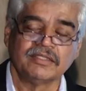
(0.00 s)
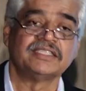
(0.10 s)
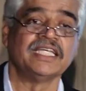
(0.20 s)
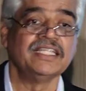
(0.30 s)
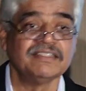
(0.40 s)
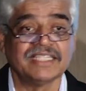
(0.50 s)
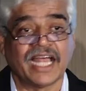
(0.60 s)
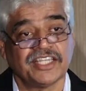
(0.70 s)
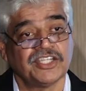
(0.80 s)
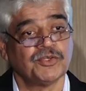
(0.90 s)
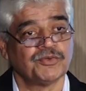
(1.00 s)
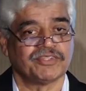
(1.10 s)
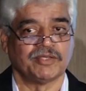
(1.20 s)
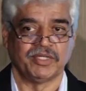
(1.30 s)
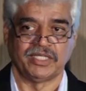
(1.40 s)
Change in attitudes,
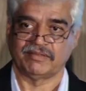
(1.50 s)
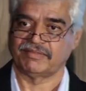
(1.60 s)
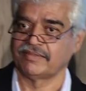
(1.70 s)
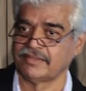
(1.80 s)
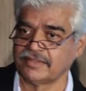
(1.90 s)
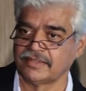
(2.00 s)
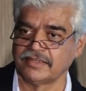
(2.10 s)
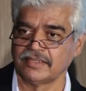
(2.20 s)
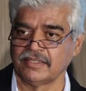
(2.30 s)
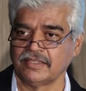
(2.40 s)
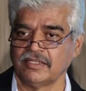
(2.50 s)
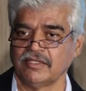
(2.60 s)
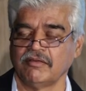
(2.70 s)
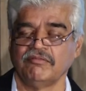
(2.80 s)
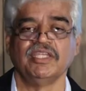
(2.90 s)
I believe.
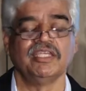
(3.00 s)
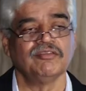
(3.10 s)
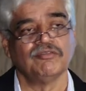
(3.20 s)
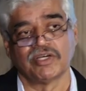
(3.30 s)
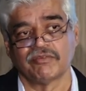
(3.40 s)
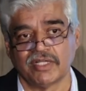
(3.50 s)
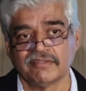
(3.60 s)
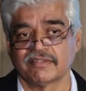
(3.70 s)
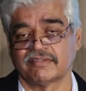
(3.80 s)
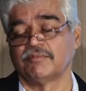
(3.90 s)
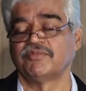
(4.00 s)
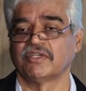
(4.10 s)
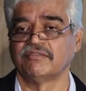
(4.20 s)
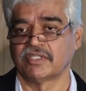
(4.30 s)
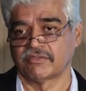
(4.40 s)
We were once a
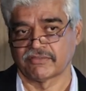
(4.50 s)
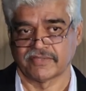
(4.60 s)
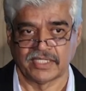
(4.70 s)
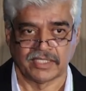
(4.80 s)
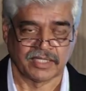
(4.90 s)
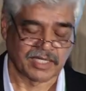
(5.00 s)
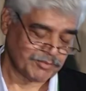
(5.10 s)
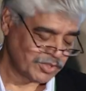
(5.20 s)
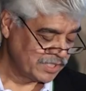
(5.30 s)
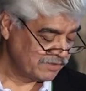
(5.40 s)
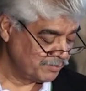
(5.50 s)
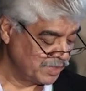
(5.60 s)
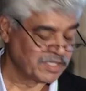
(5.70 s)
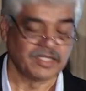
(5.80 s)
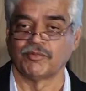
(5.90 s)
subservient society. Come on, let's be
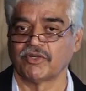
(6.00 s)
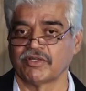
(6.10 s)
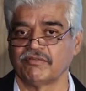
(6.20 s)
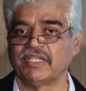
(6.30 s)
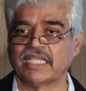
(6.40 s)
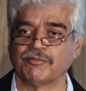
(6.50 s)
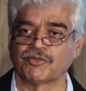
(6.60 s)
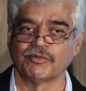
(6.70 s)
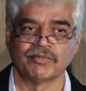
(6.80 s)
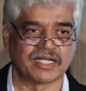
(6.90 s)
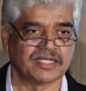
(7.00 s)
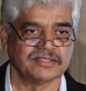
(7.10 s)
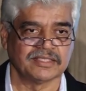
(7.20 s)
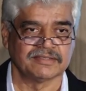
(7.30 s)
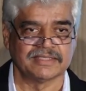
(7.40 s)
real about it. We came through
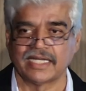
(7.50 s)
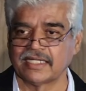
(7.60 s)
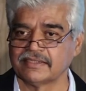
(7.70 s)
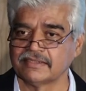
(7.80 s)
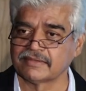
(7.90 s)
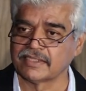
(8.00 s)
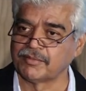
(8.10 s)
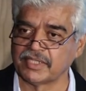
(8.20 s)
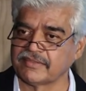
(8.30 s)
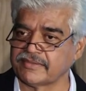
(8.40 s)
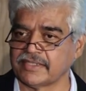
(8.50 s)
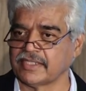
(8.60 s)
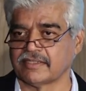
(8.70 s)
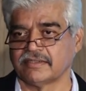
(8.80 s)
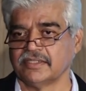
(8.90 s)
Maharajas, that, this, and the British
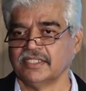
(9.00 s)
era.